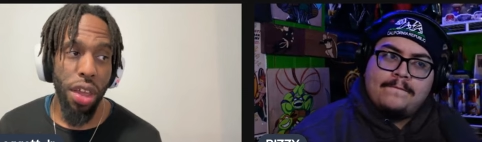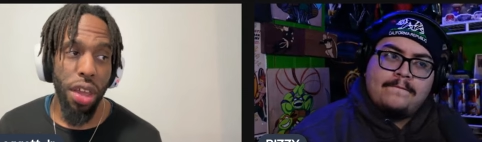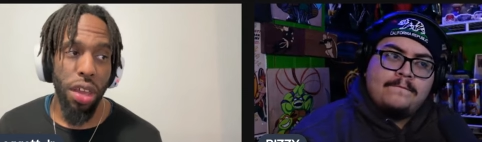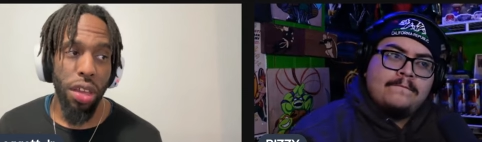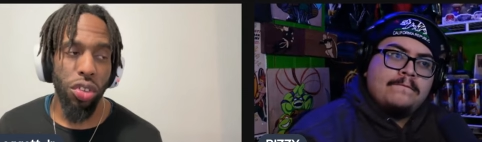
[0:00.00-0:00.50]

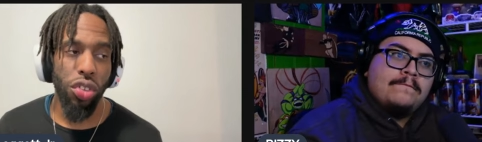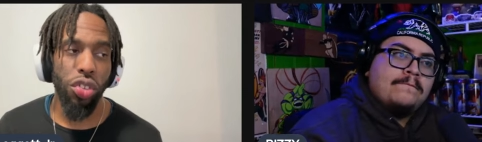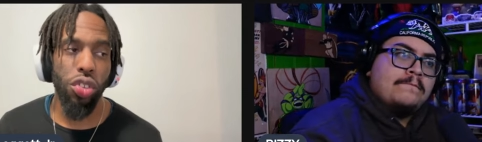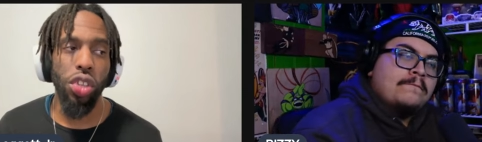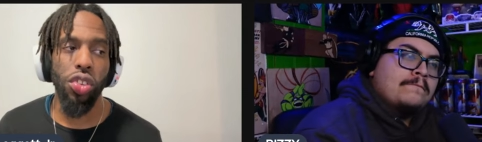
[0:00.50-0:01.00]
Speaker 1: she
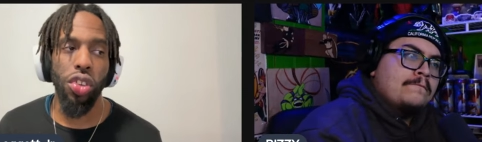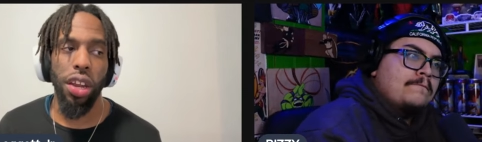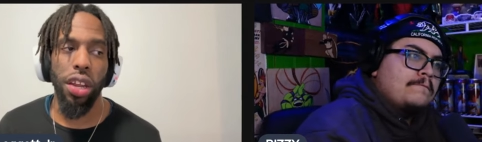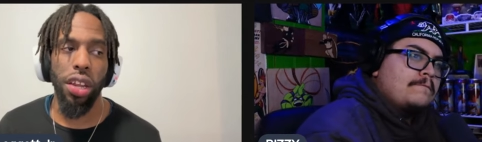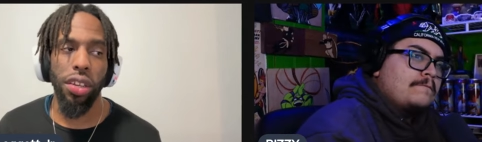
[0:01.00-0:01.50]
started
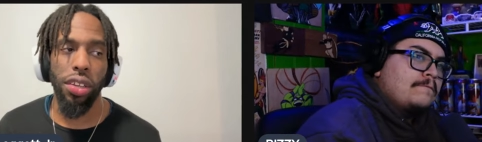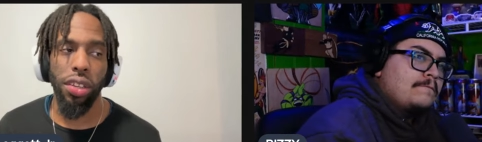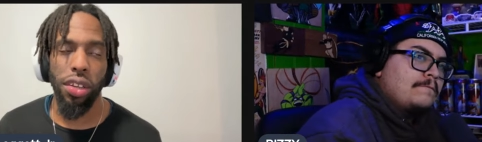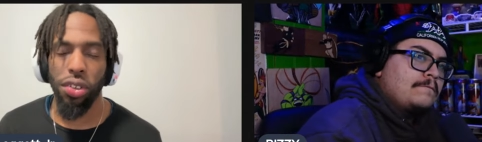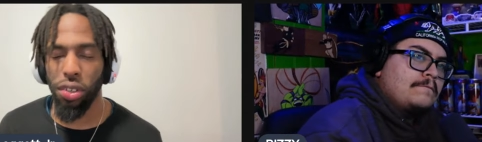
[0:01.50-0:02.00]
the
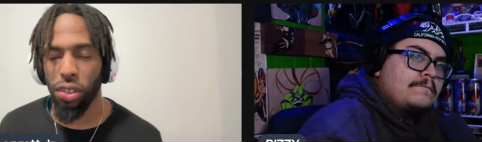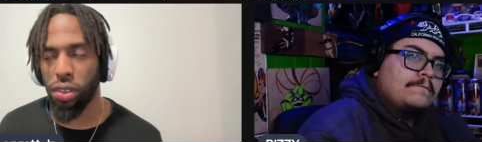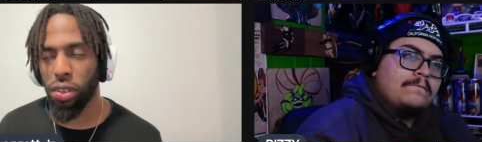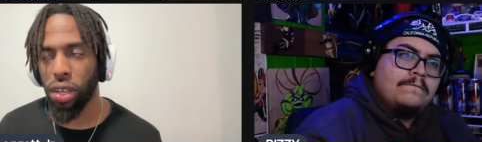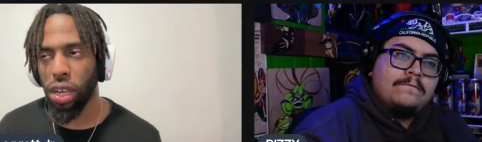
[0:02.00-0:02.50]
girl,
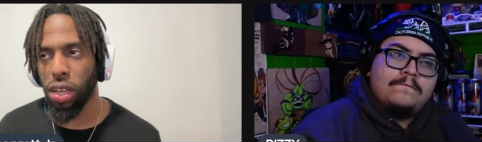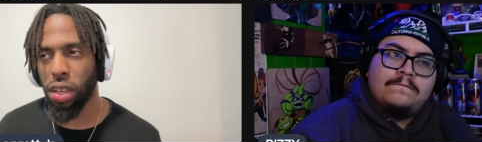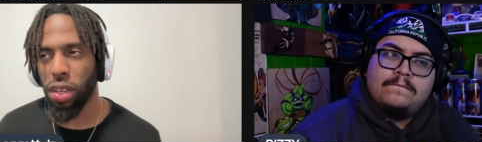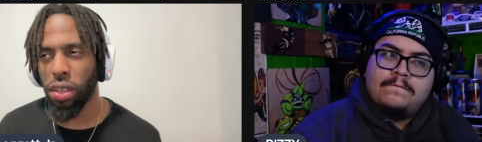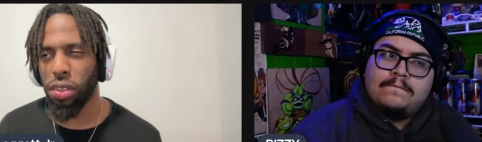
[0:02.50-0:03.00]
uh, the
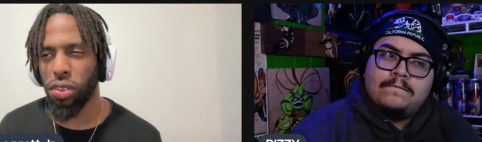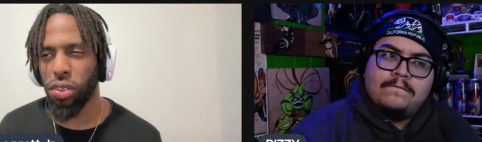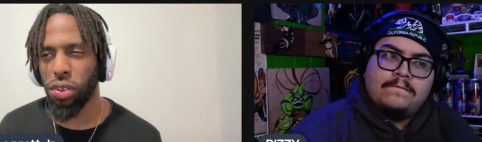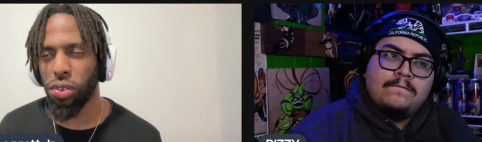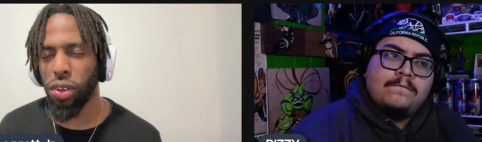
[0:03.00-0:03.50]
other soldier. I
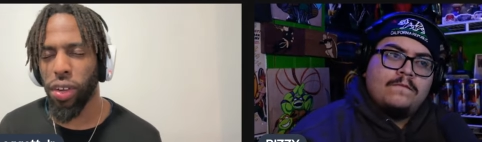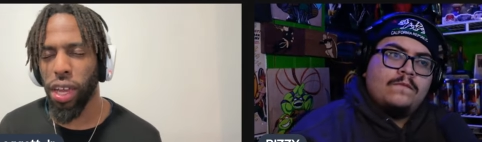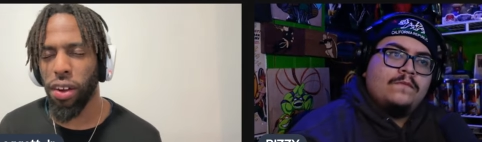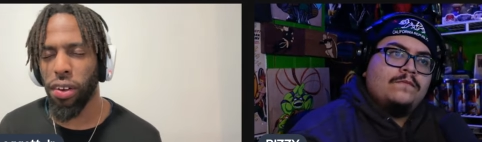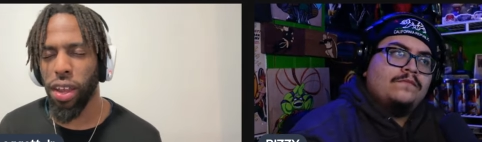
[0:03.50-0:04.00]
forgot her
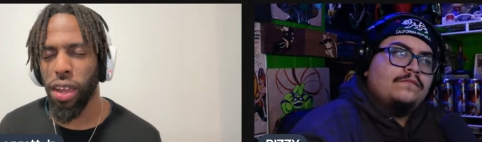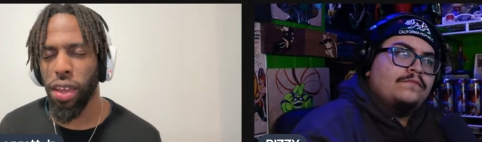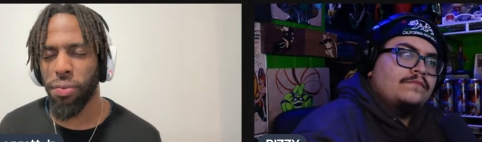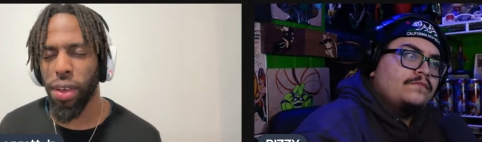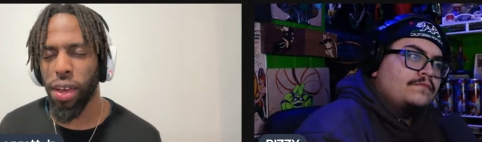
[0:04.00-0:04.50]
name.
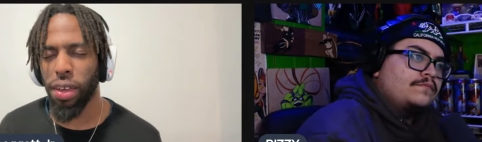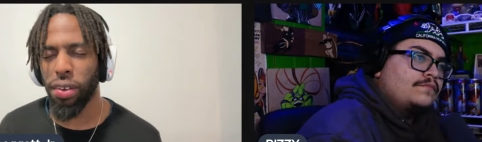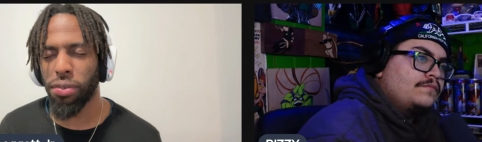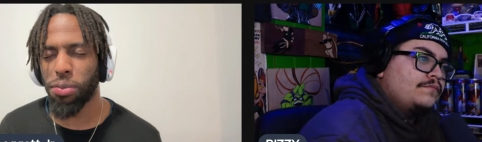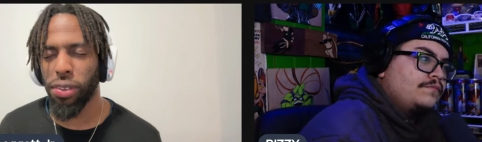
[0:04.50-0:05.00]
God,
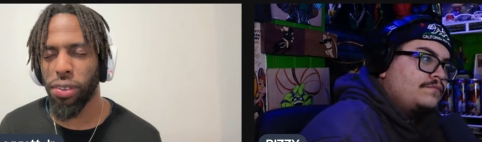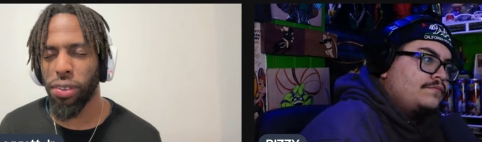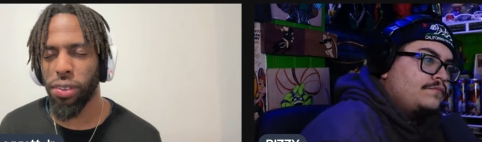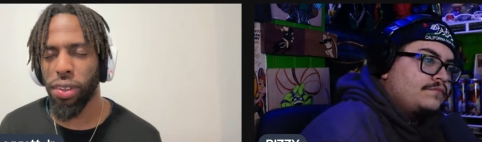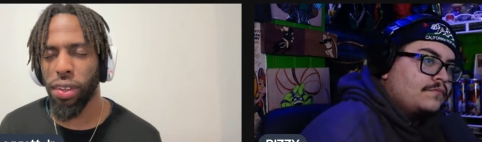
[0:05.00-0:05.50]
spacing.
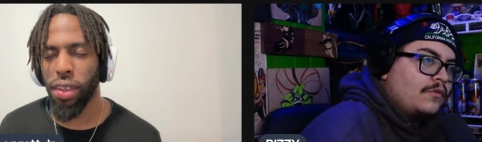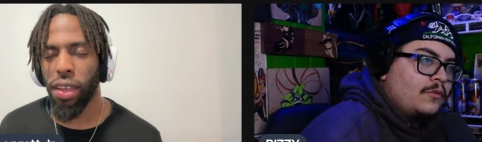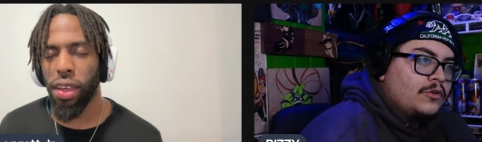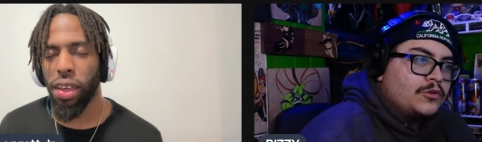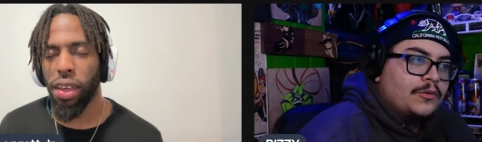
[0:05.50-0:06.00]

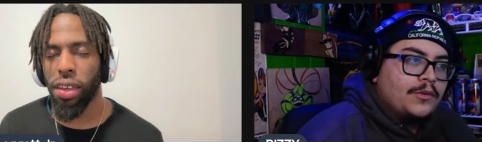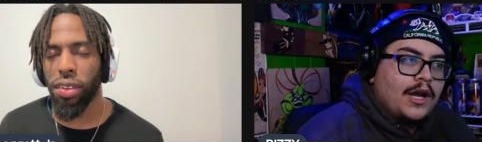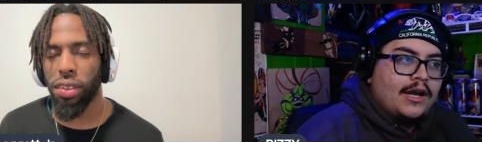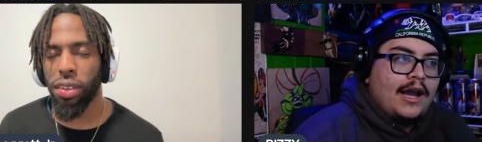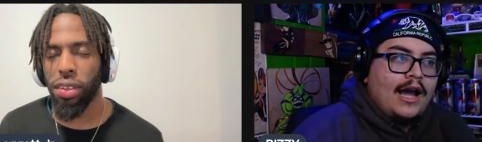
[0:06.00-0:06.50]
Speaker 2: Which one? We got
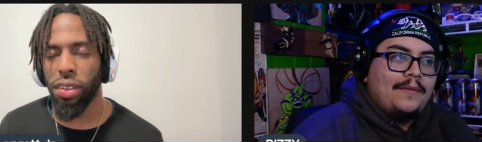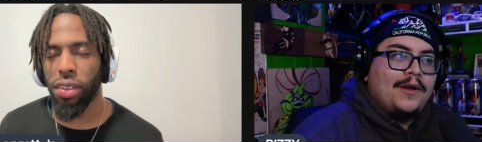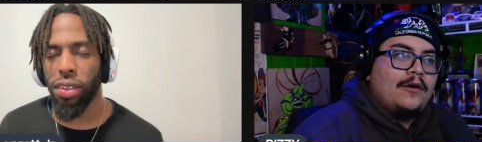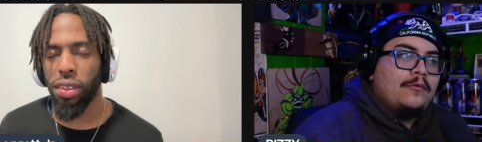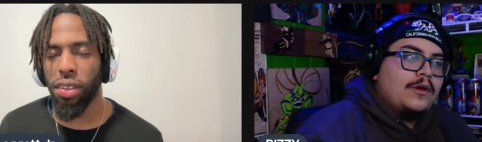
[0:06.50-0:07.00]
Kai. We
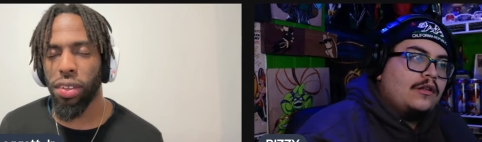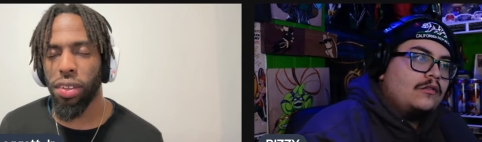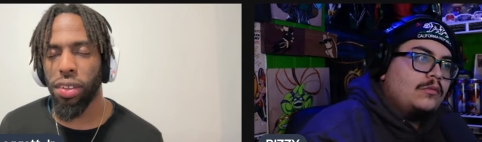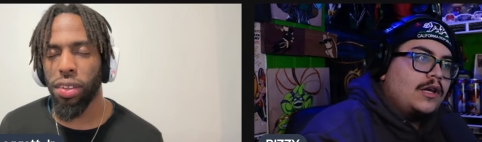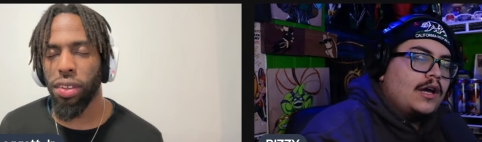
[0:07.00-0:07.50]
got Riz.
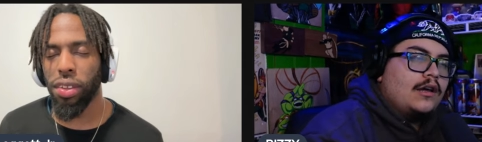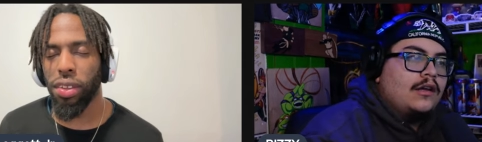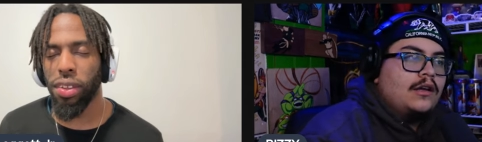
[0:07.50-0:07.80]
We got